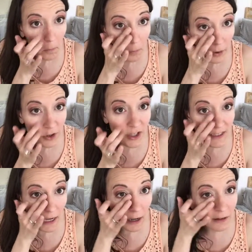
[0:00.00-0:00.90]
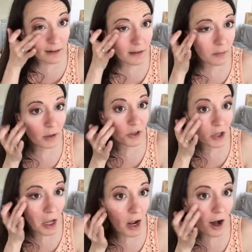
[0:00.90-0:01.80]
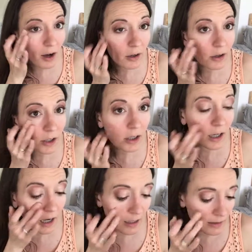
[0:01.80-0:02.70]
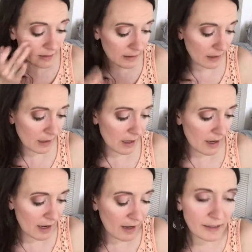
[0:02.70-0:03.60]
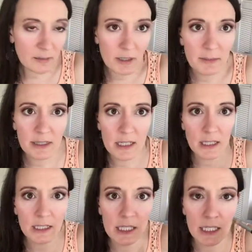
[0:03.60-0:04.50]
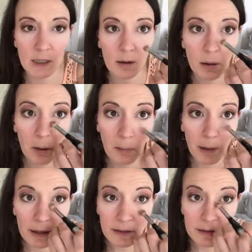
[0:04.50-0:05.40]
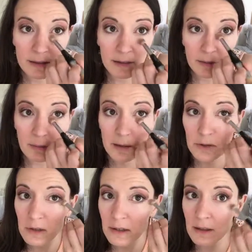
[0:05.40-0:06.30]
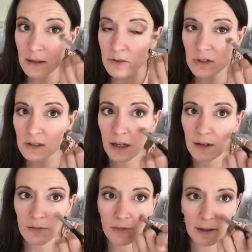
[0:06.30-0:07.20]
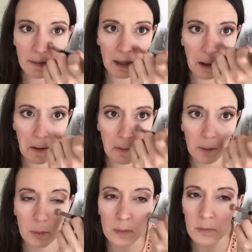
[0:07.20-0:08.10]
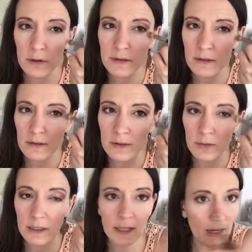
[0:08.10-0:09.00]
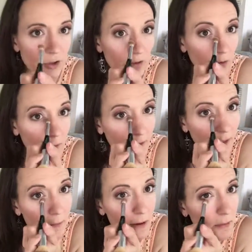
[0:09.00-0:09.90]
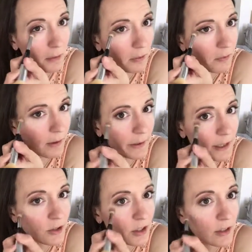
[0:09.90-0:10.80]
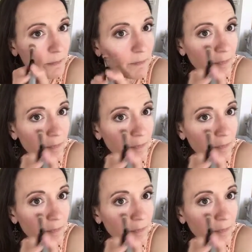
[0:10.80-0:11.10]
brush it down and then brush it across. And I sometimes then like to take my concealer brush and then just kind of fan that out a little bit more so it looks really natural when we come in with the foundation.